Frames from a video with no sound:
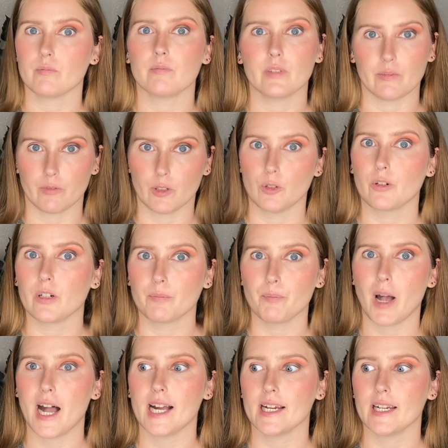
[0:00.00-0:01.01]
if you
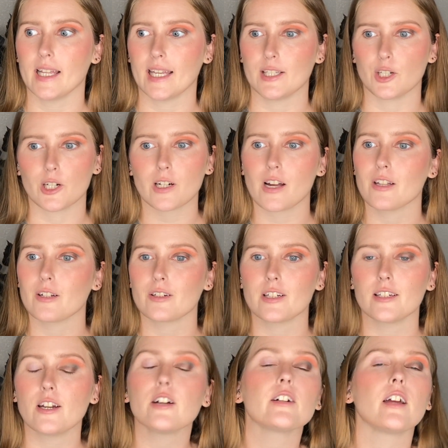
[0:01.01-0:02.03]
combine a dark color and a
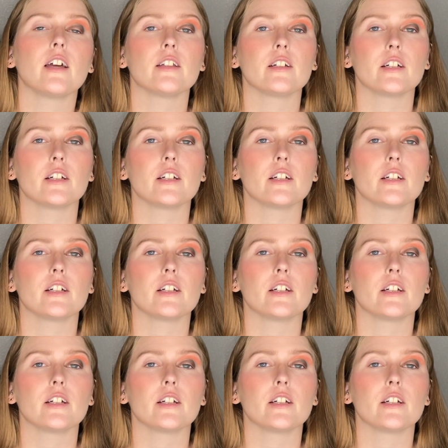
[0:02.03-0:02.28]
dark color,